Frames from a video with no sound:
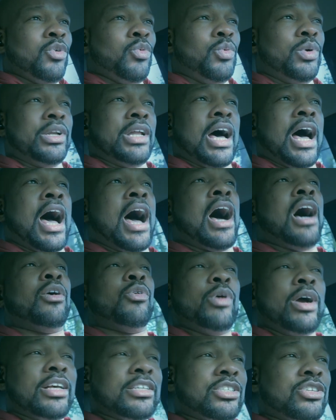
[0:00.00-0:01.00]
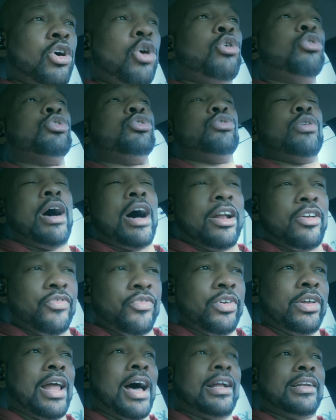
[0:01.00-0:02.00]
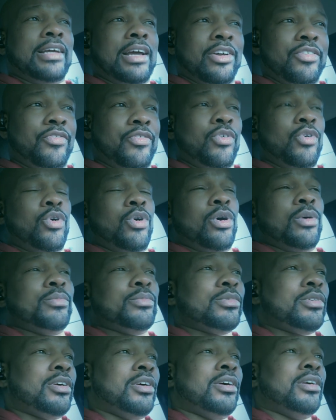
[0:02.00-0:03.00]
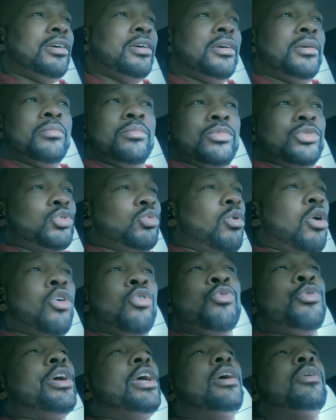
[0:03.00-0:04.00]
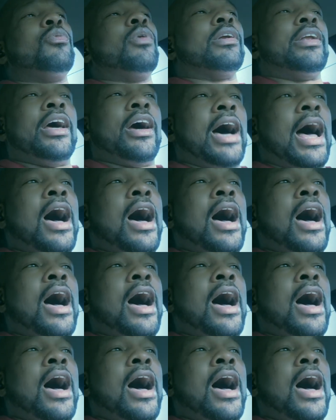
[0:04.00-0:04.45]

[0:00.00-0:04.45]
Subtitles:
When the IRS told you how to fill out that form, you won't read what their